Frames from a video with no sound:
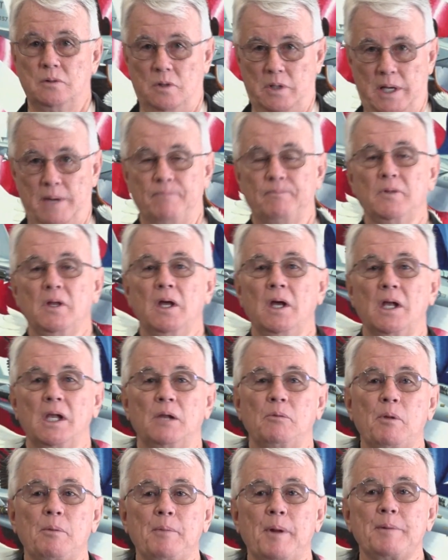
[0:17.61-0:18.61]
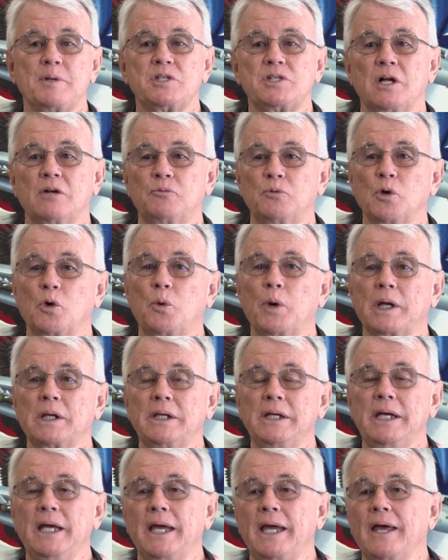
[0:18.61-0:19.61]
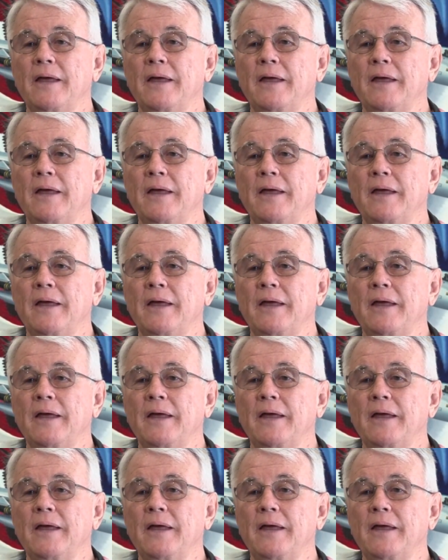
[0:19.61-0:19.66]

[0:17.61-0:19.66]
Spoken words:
Okay. A little bit about myself real quickly,